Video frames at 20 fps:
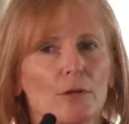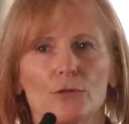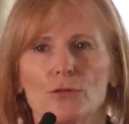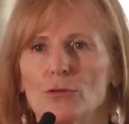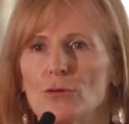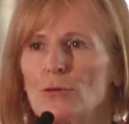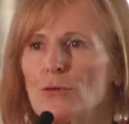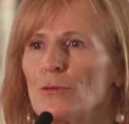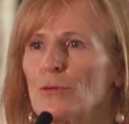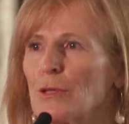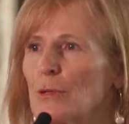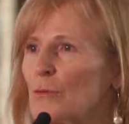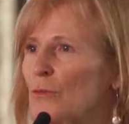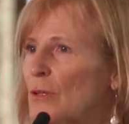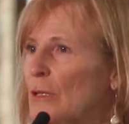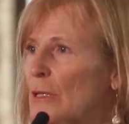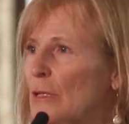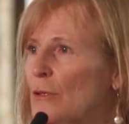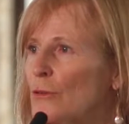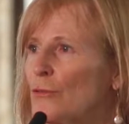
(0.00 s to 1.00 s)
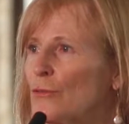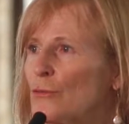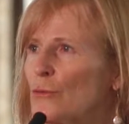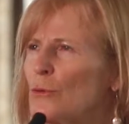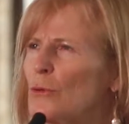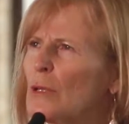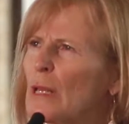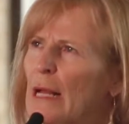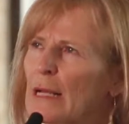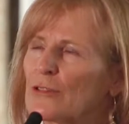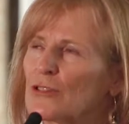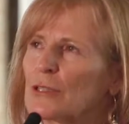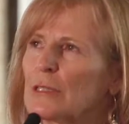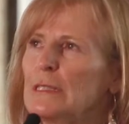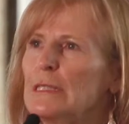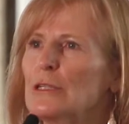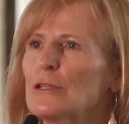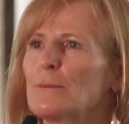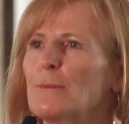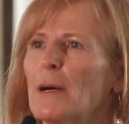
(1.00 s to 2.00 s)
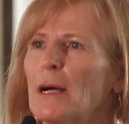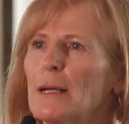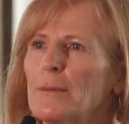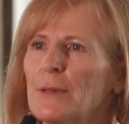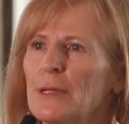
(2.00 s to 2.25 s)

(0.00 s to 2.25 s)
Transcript: Told there was a little school actually nearby,